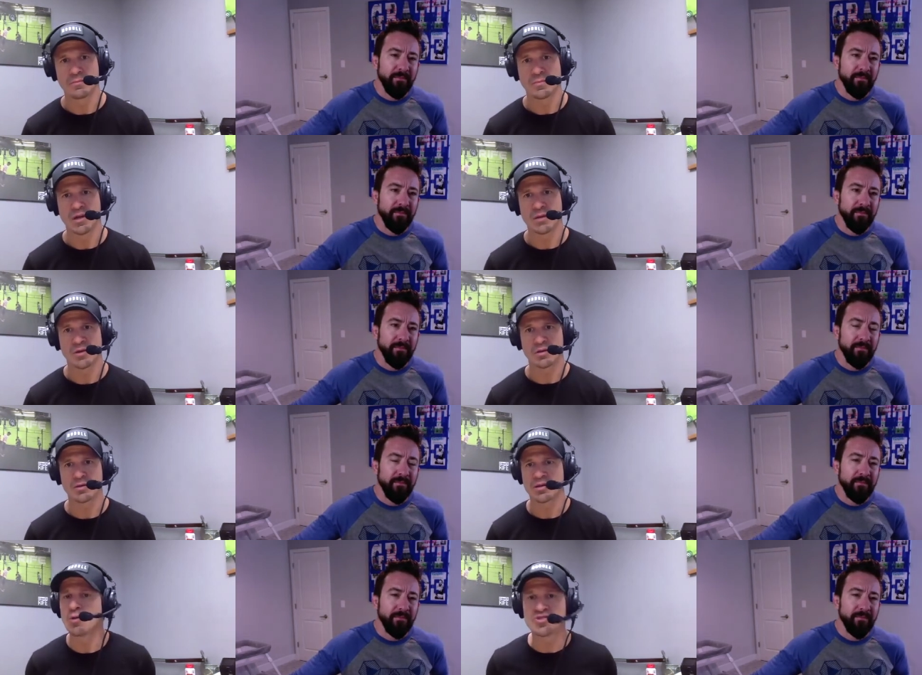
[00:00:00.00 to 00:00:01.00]
Speaker 1: And I'm like,
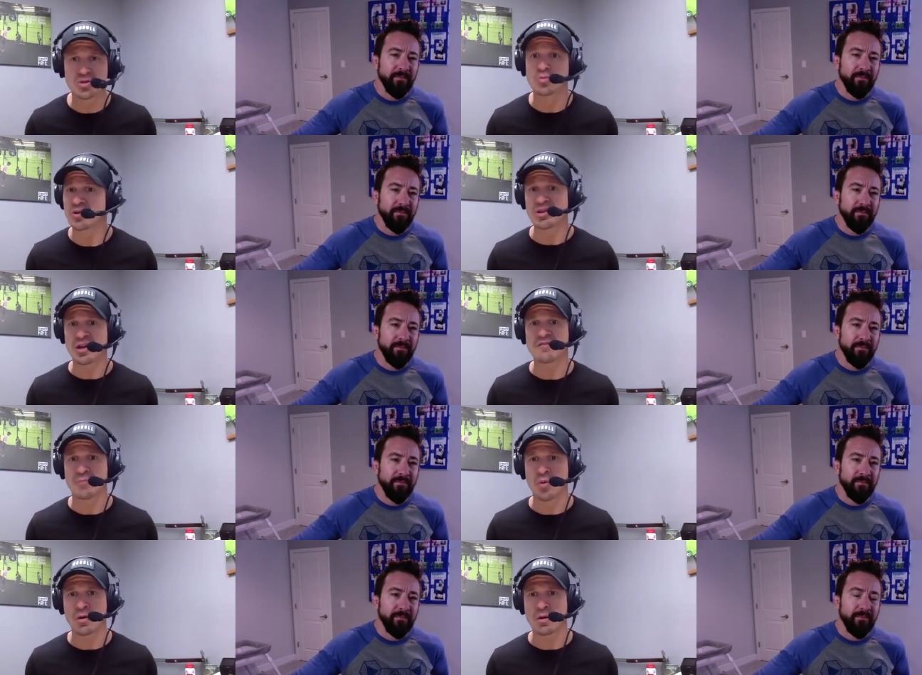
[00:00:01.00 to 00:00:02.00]
you know what you'd really love
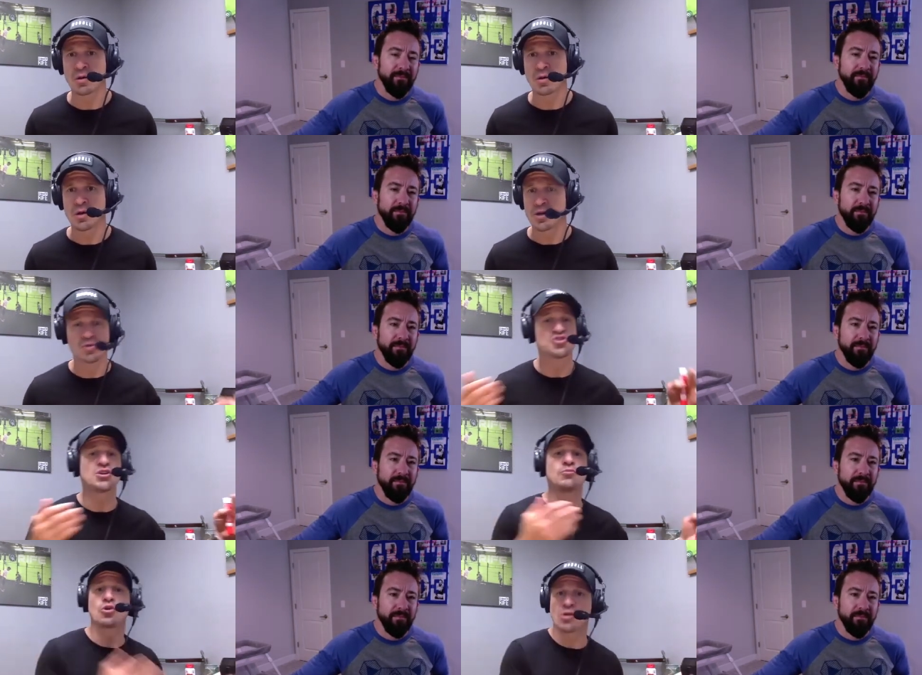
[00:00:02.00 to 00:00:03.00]
more? Your
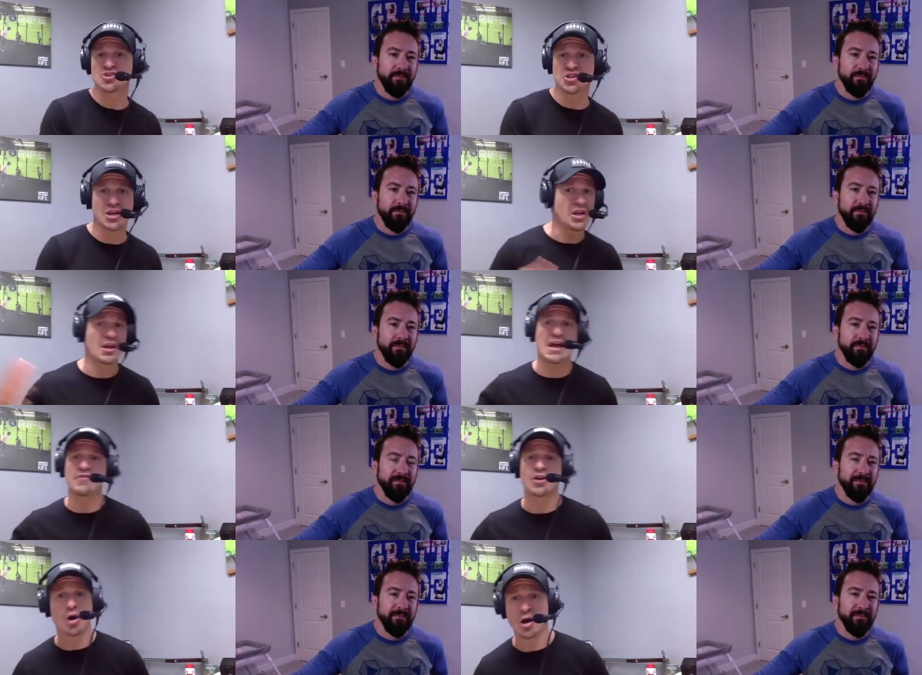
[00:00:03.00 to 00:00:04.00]
gym crushing it and
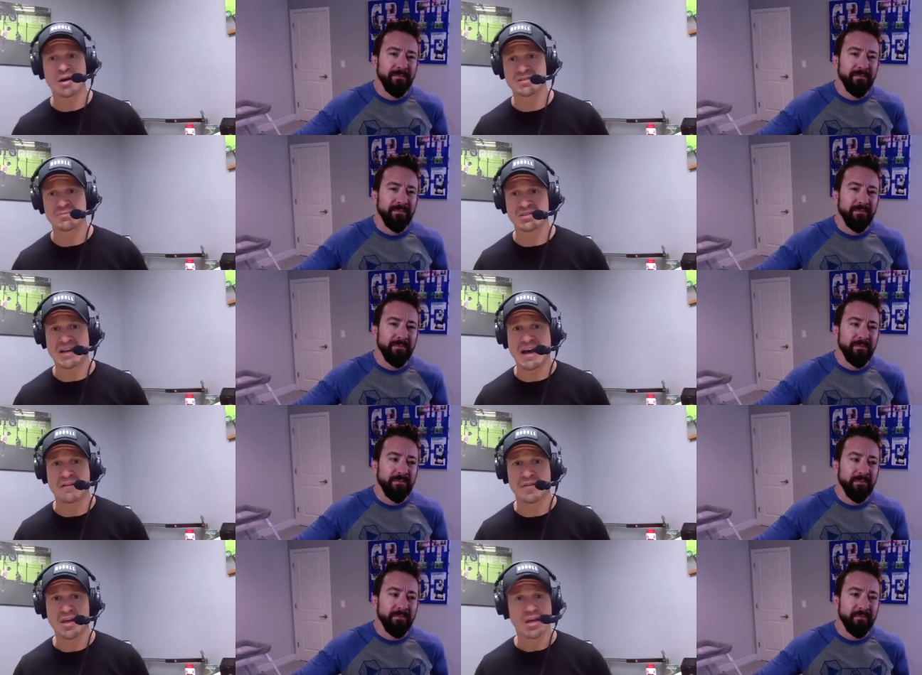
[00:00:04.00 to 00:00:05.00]
having an awesome
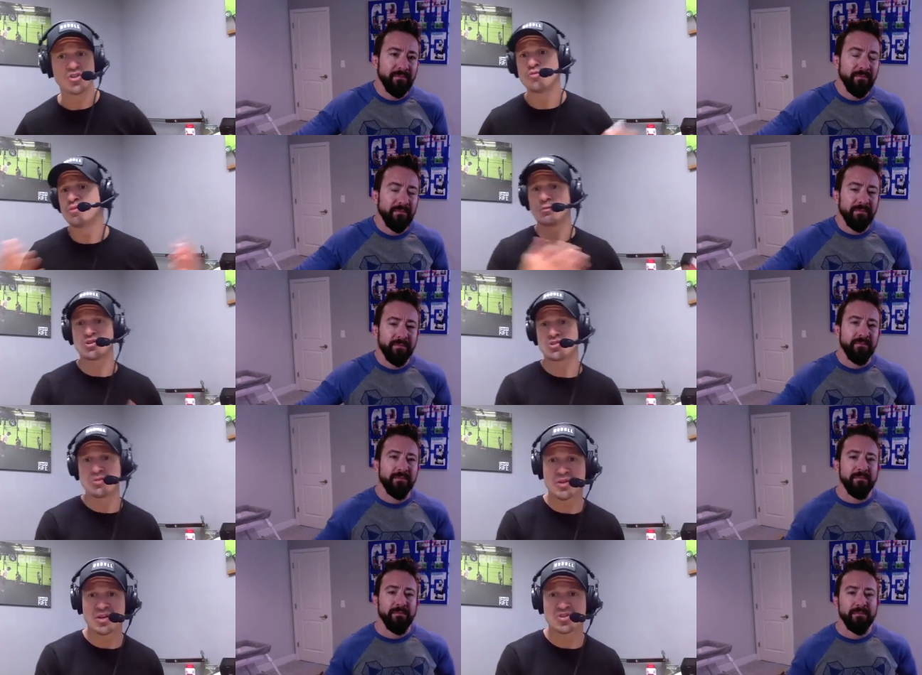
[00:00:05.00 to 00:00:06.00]
staff and you being able to do the
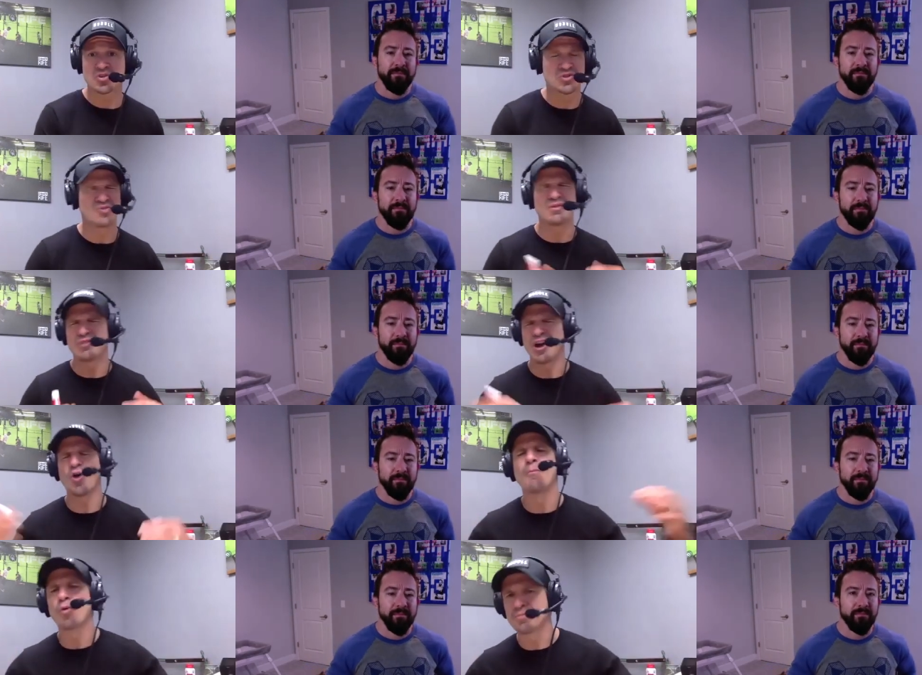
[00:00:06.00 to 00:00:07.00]
things you want to and be able to
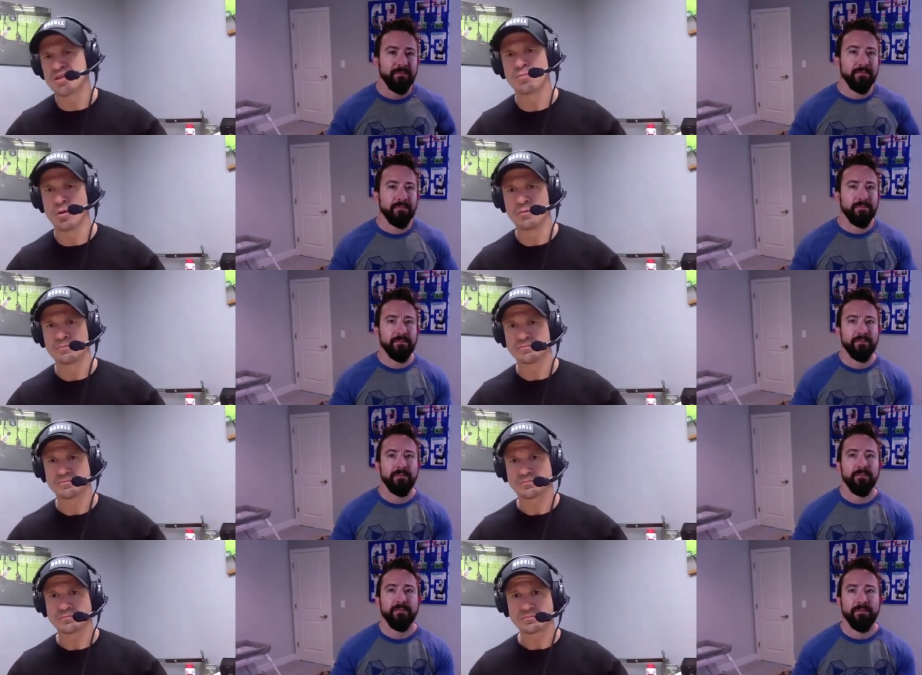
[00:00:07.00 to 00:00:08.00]
help more people.
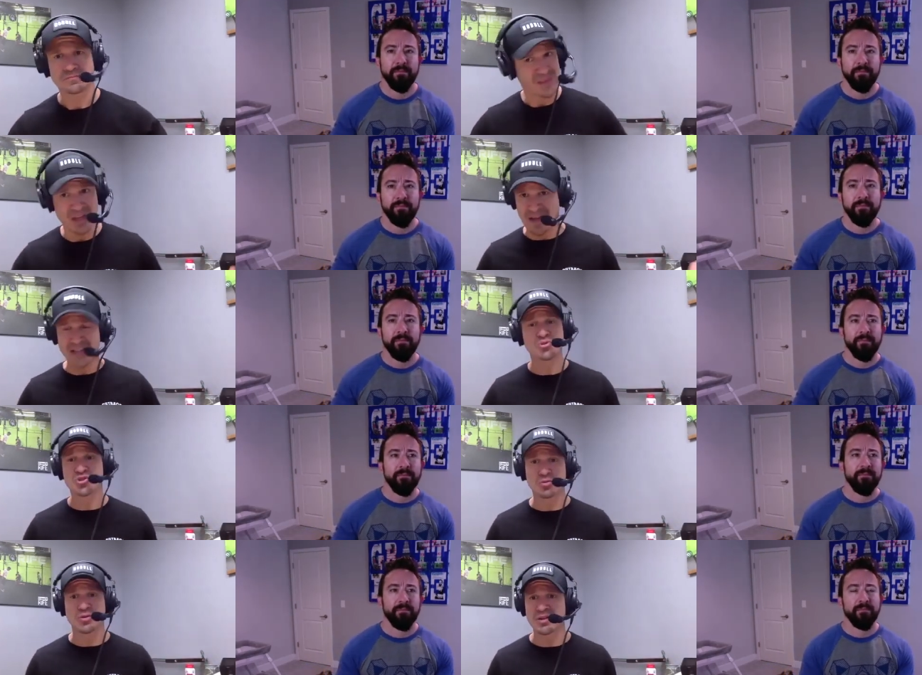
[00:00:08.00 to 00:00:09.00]
That's what
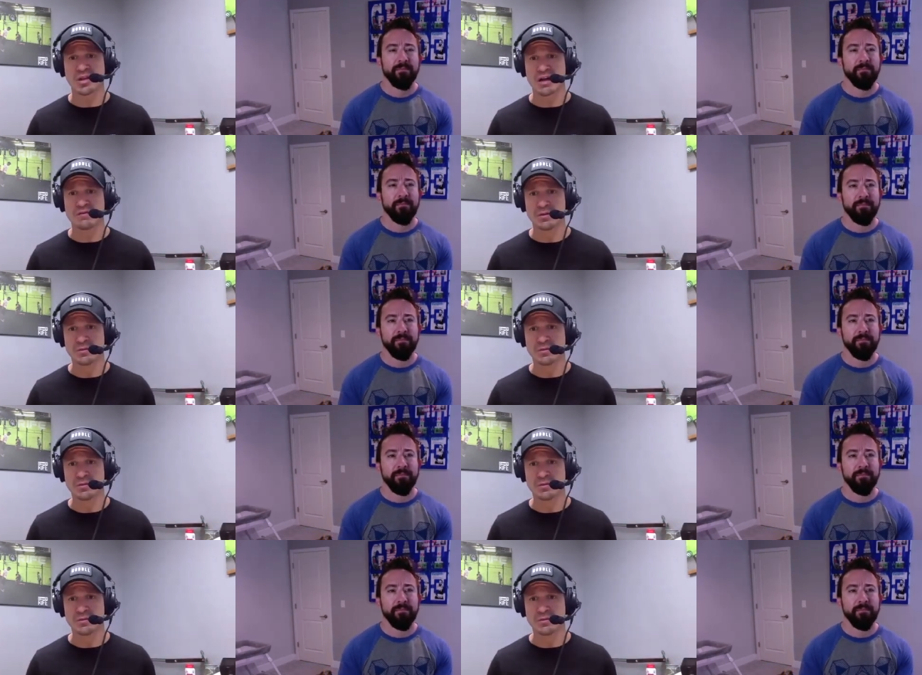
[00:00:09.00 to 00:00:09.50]
you'd really love.